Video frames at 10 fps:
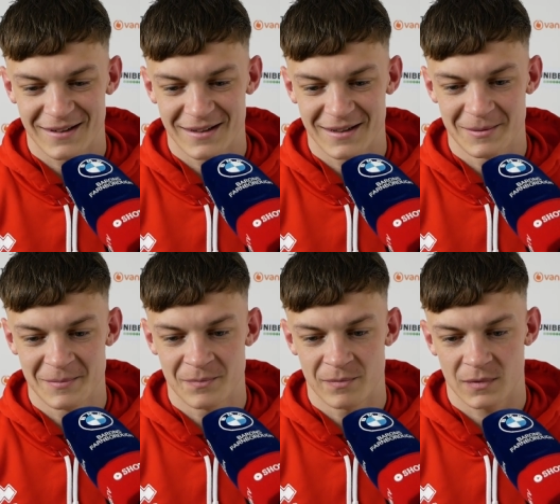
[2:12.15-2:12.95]

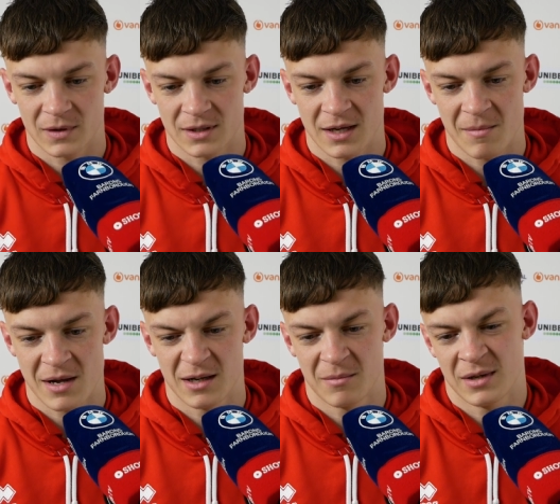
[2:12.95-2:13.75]
Um, to get
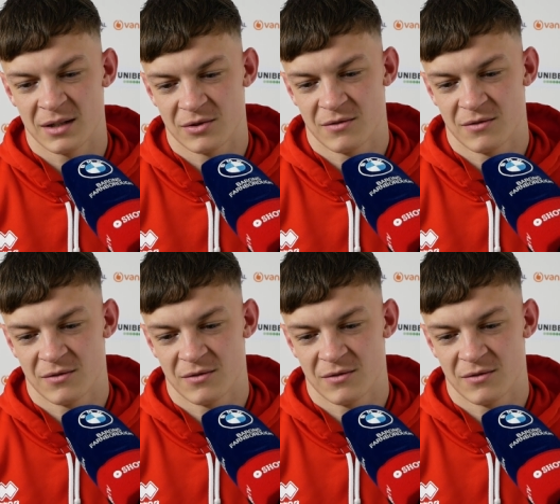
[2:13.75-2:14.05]
man of the match,